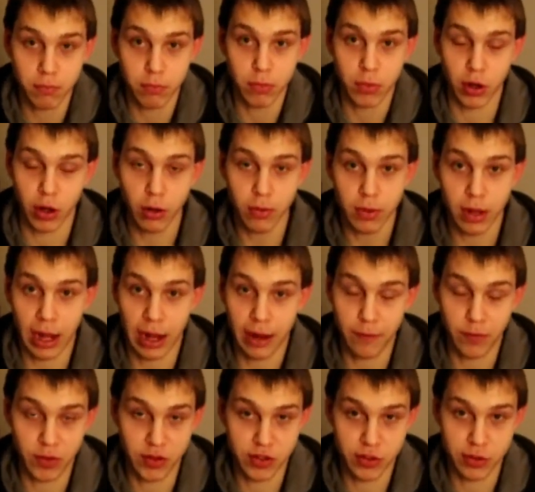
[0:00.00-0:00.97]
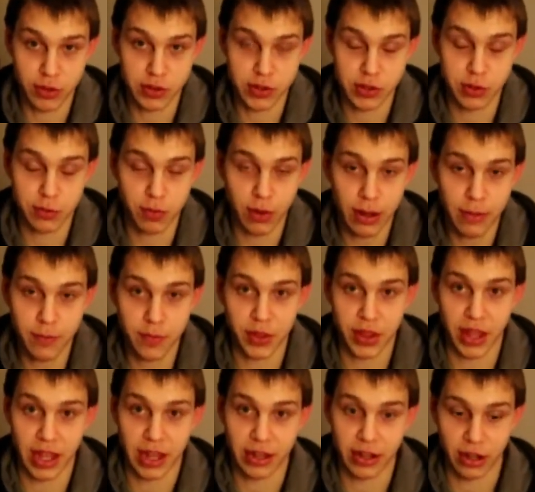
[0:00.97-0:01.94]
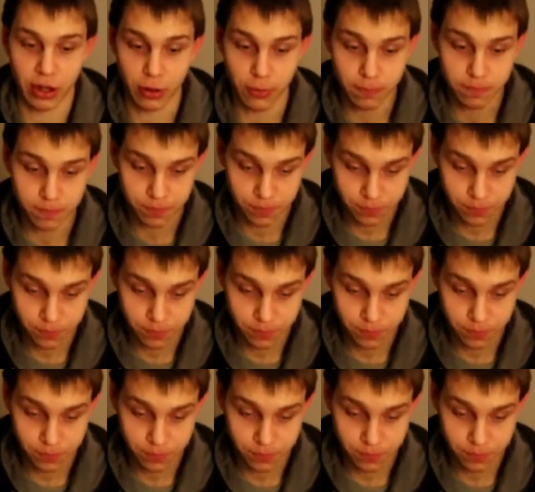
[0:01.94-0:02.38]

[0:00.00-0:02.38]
you know, there's no problem with that, you know.